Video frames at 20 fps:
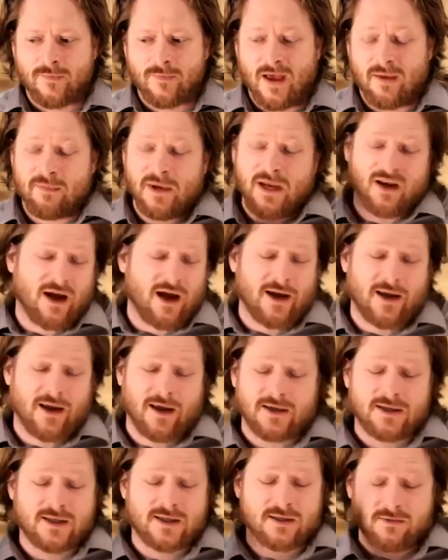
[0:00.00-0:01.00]
I mean, I
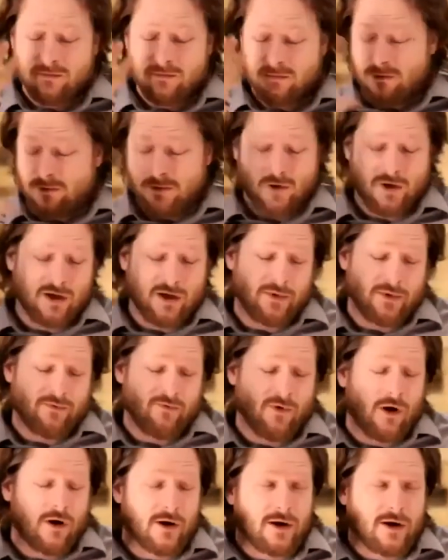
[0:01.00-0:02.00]
guess, don't get me
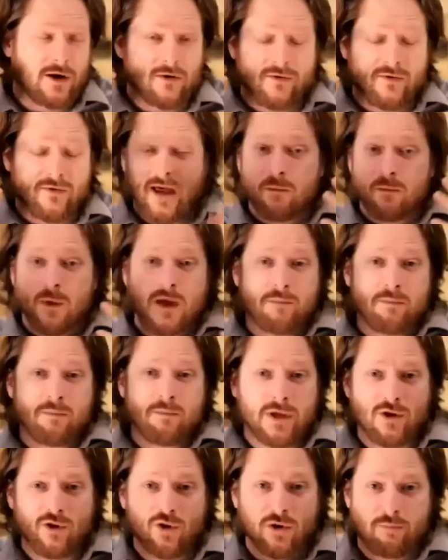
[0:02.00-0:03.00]
wrong here, that might be
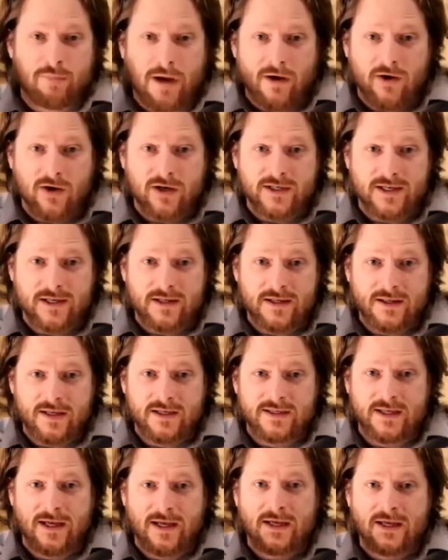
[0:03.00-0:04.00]
good parenting
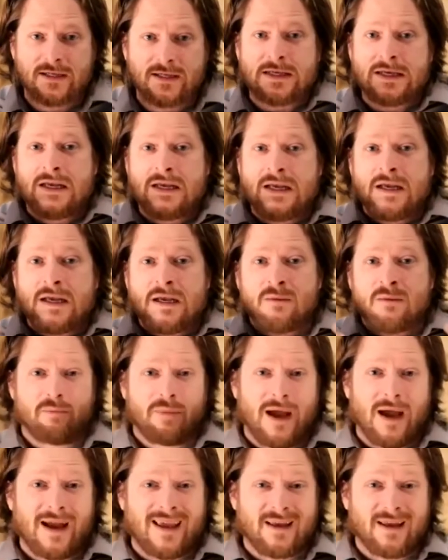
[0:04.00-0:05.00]
these days, but
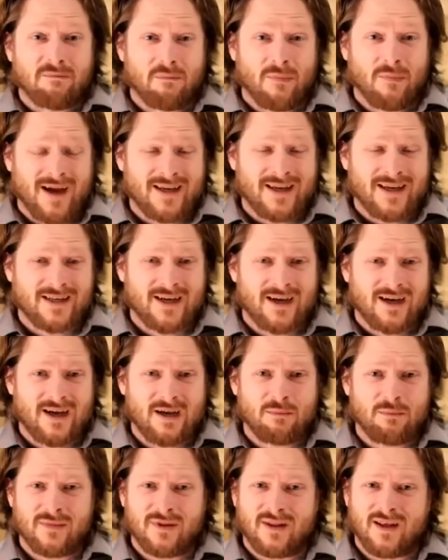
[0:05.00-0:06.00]
back in my
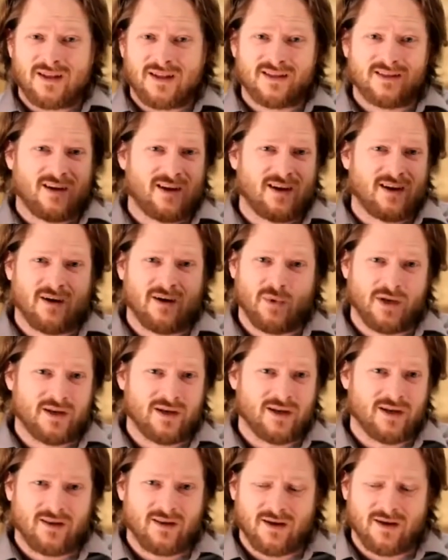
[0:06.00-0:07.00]
time, that's not how we
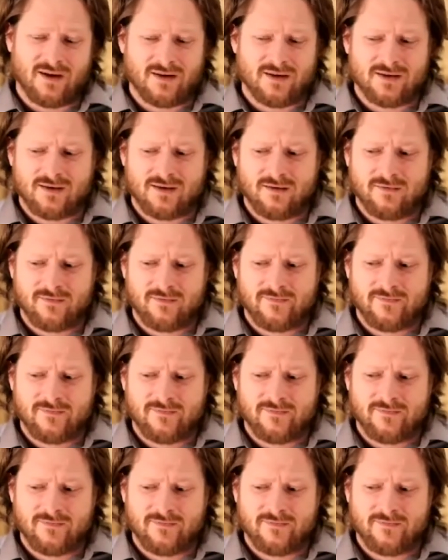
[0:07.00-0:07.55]
did things.